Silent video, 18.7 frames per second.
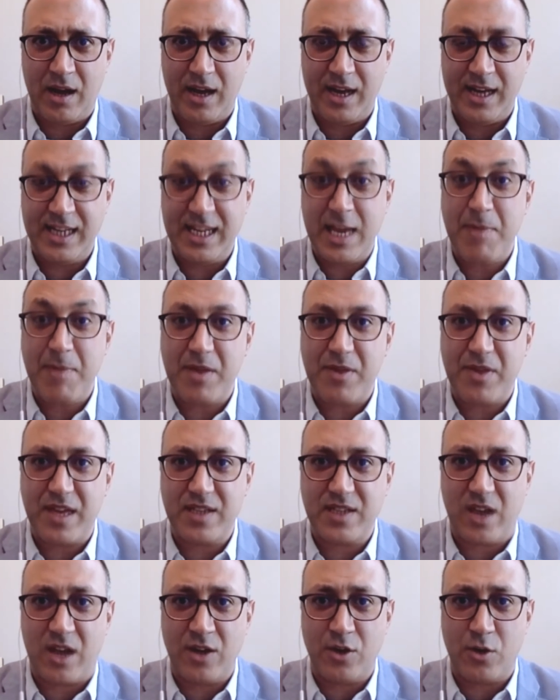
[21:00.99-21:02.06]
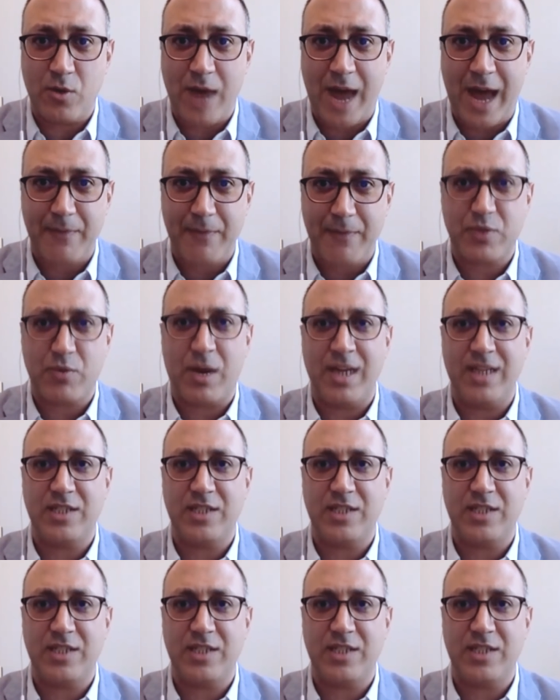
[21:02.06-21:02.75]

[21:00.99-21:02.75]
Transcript: in keeping things under wraps, right?